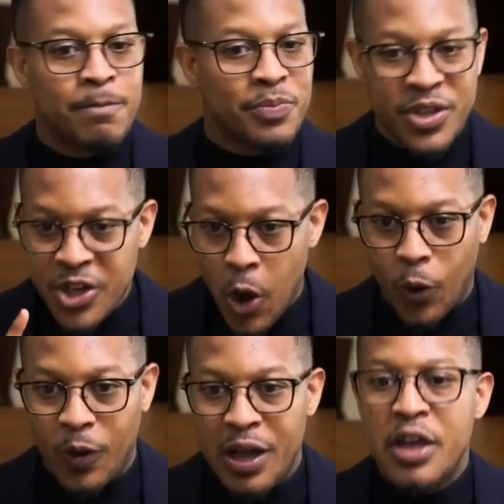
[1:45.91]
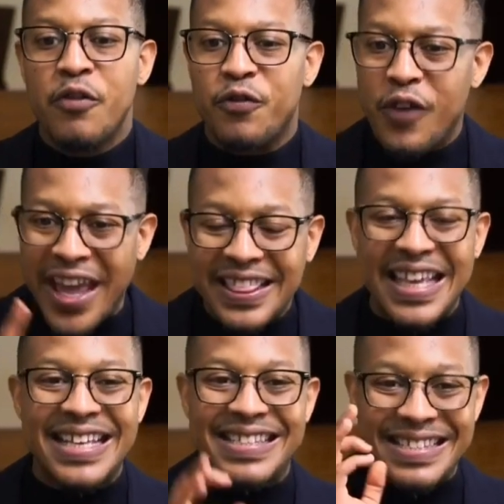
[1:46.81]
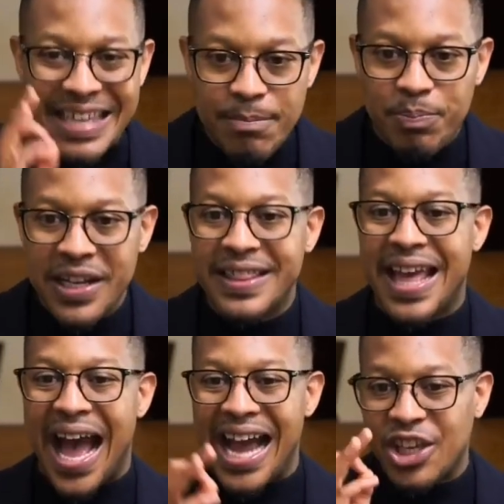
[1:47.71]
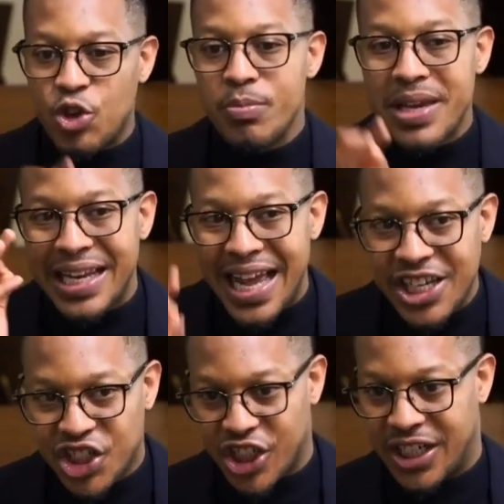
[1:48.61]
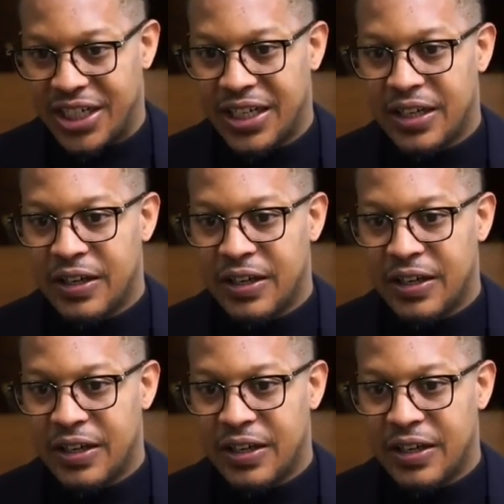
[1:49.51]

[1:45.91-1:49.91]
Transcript: No. Faith wow. is simply the accumulation